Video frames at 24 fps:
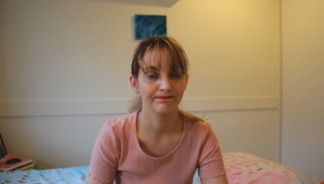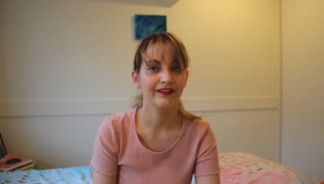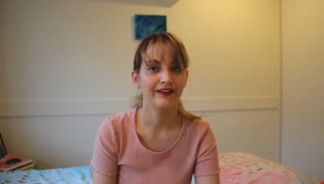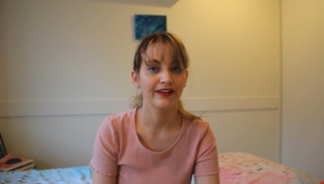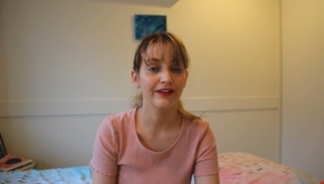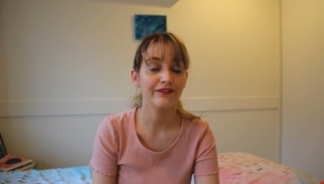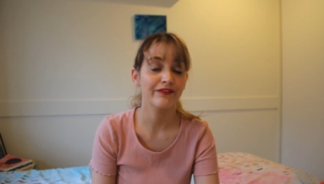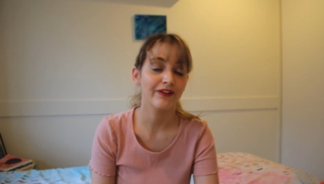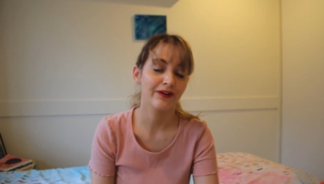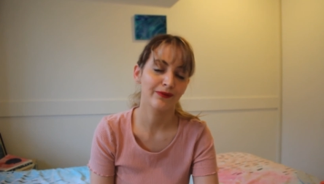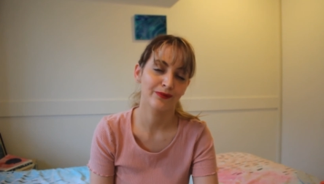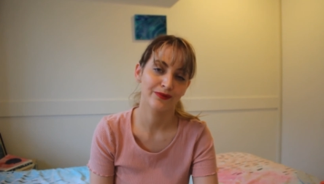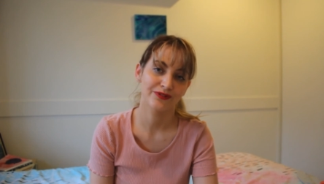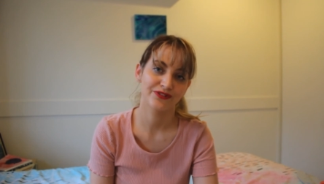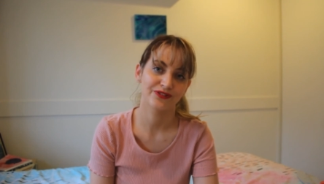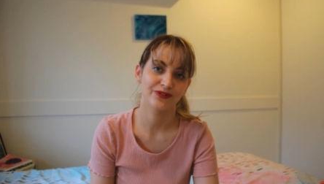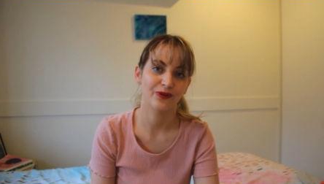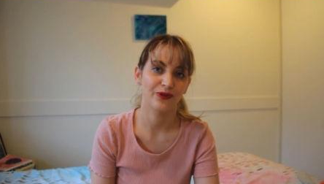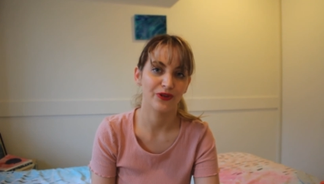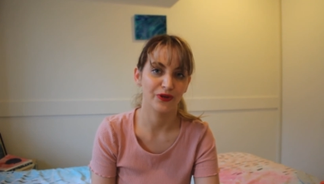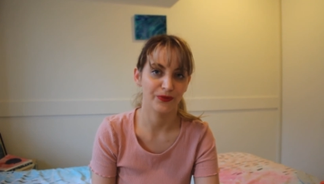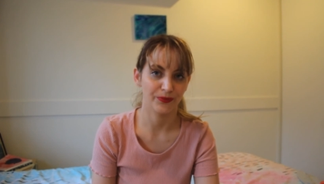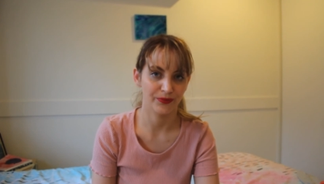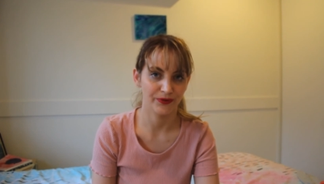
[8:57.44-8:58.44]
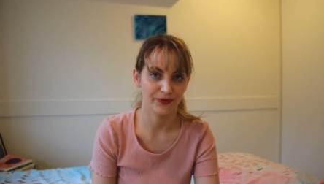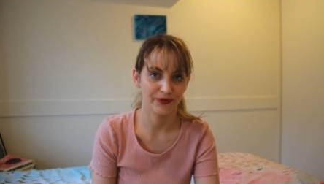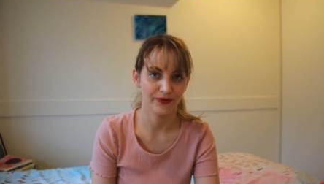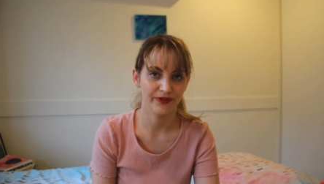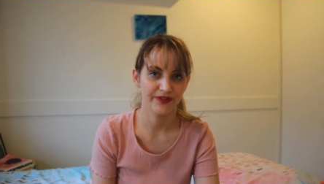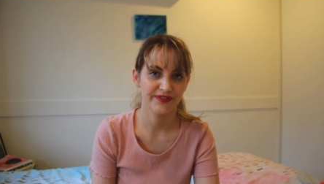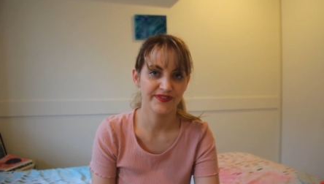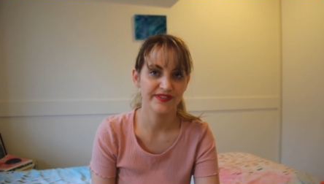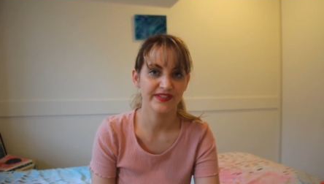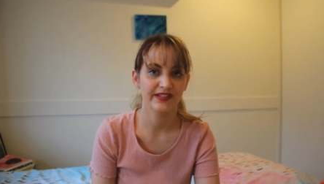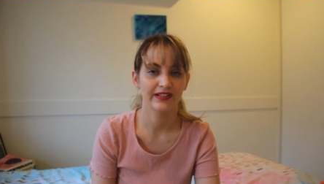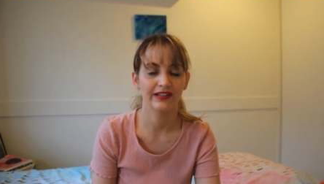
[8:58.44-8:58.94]
If I wasn't on the
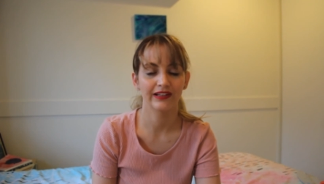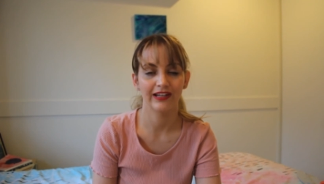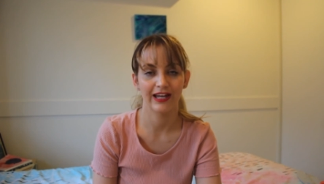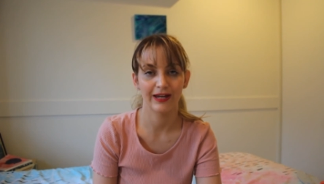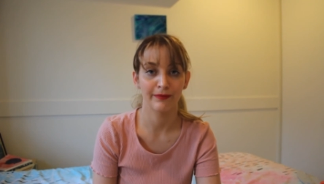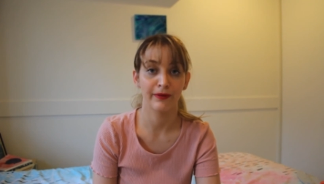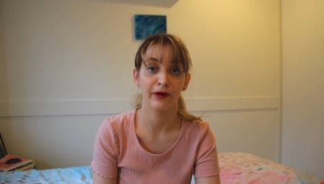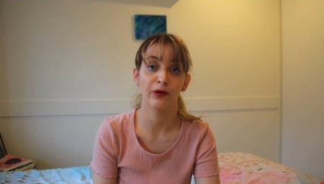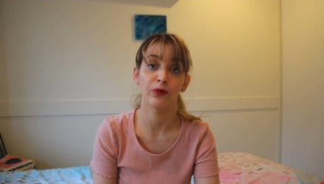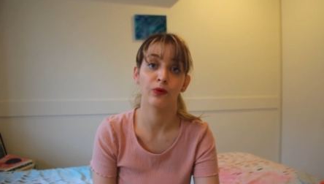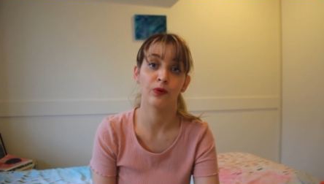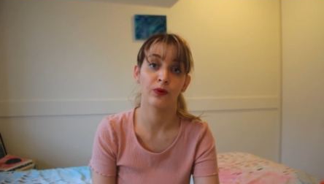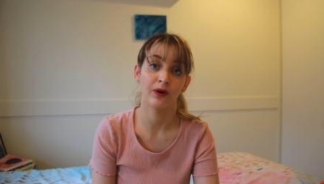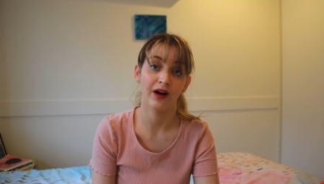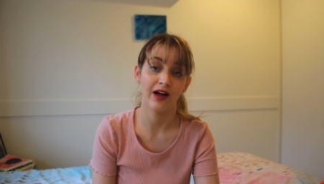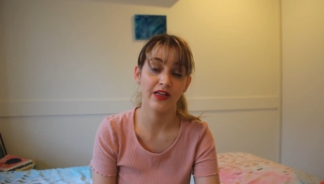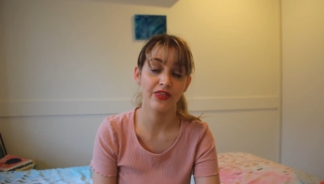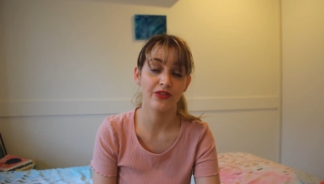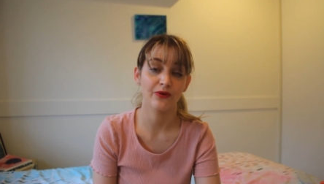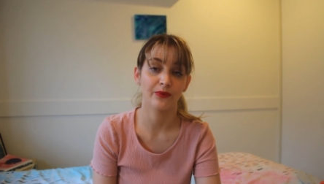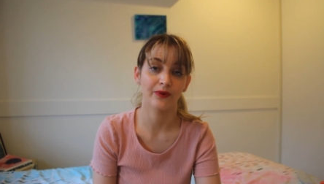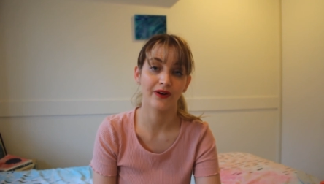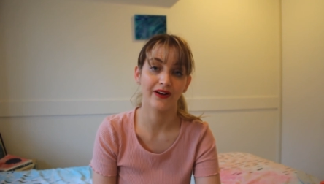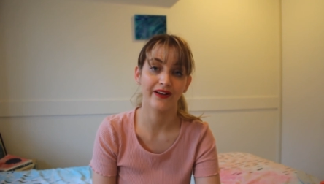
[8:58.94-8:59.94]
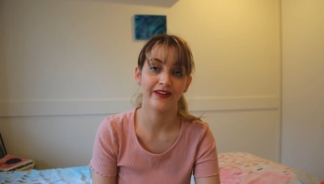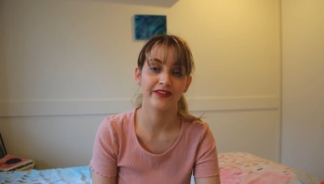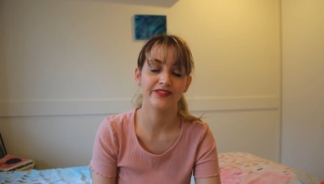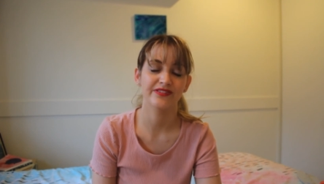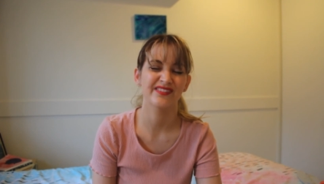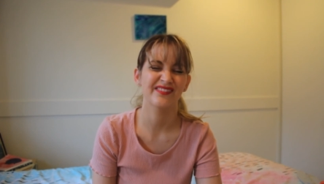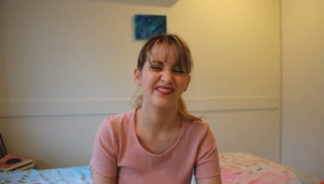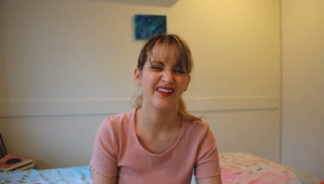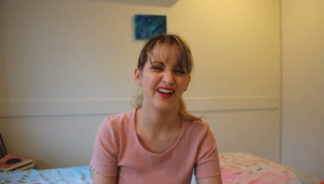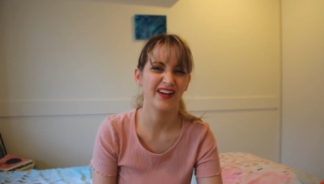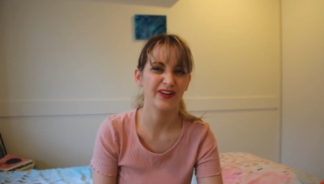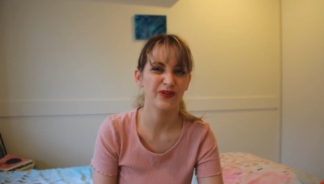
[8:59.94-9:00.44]
wards, labour or otherwise,
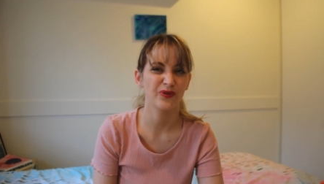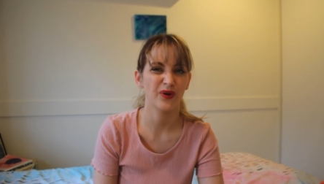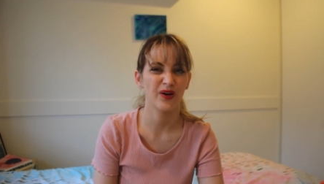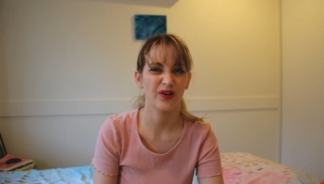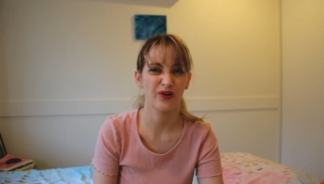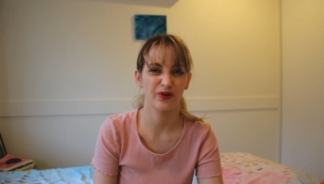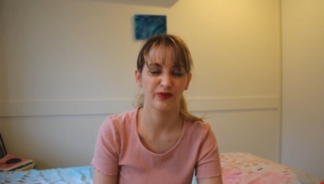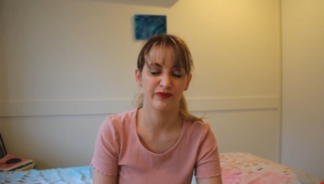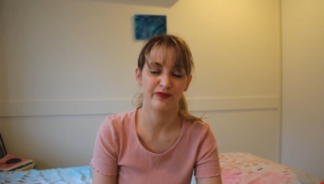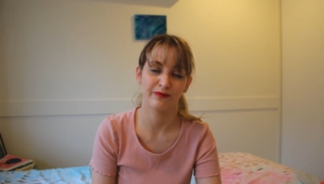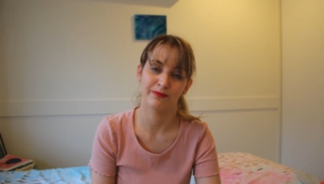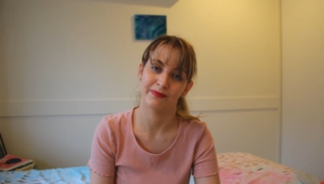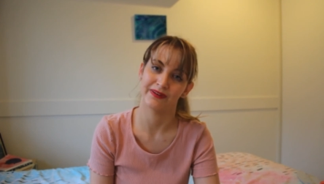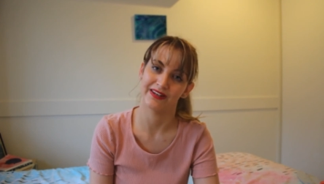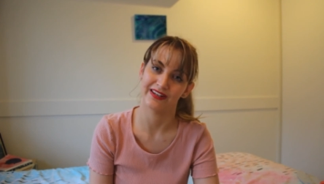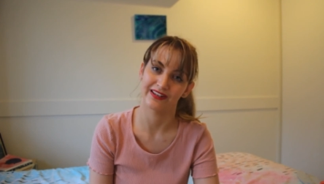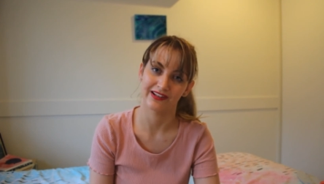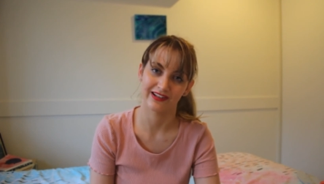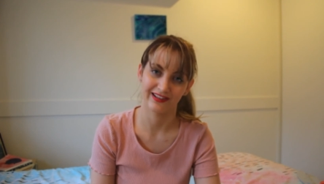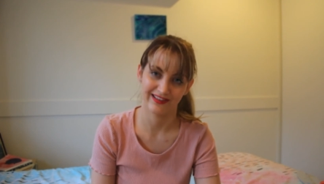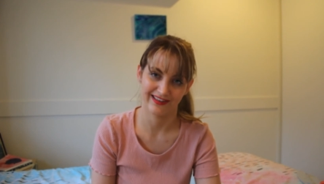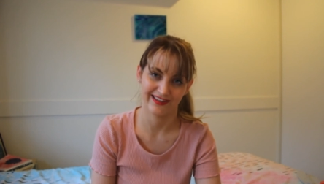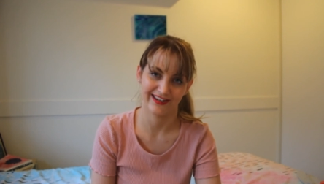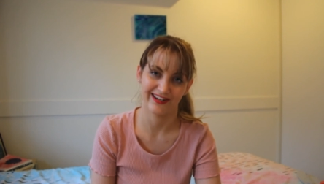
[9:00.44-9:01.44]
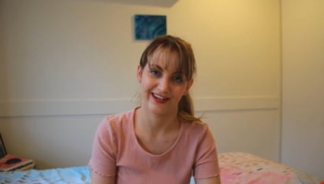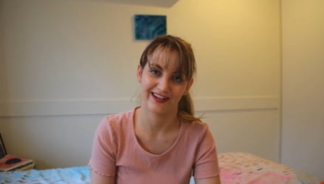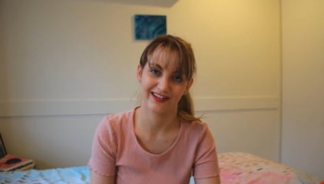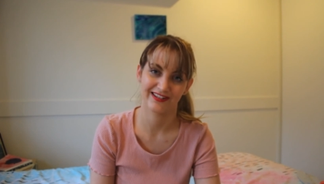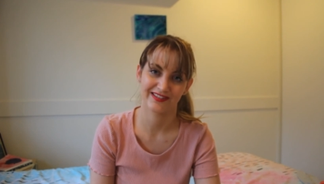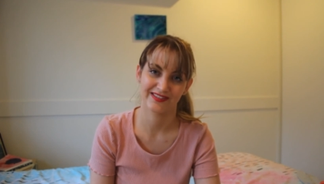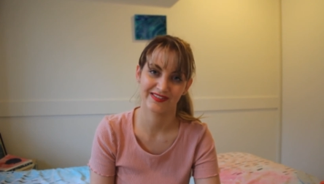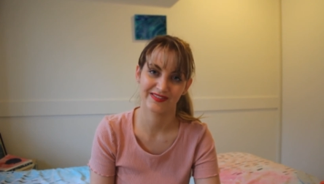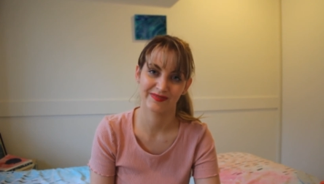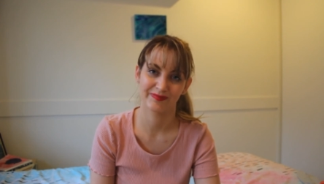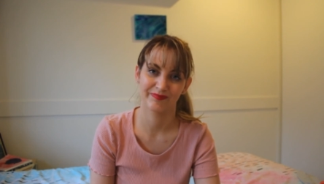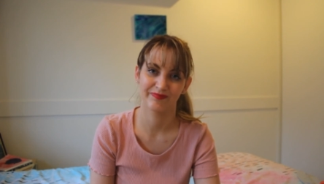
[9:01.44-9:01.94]
I'd quite often be in
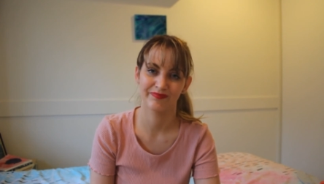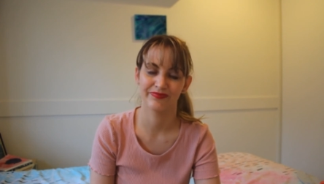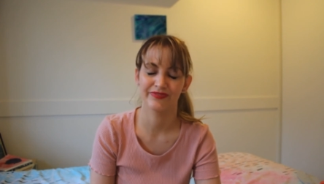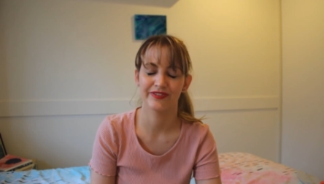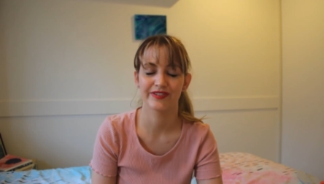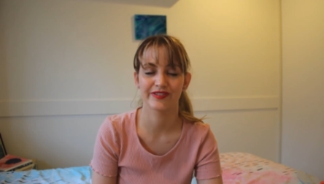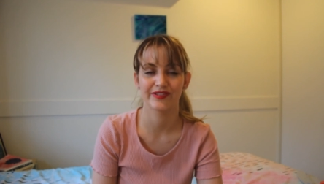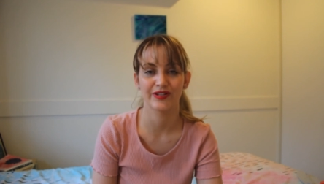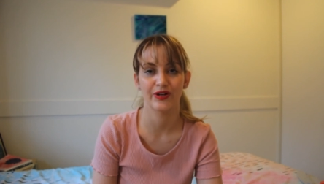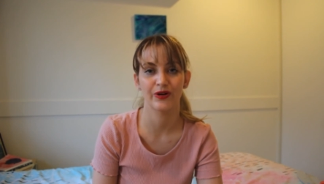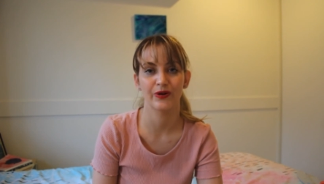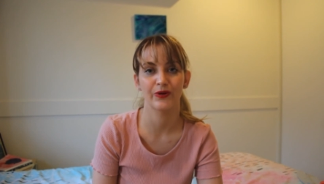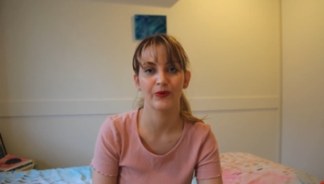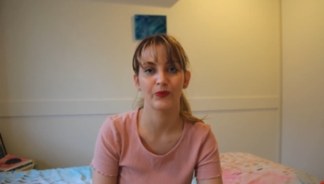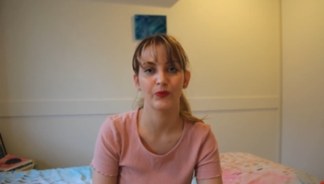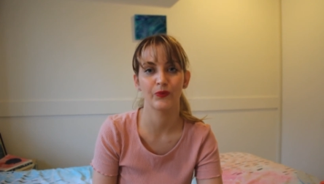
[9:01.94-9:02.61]
clinics. So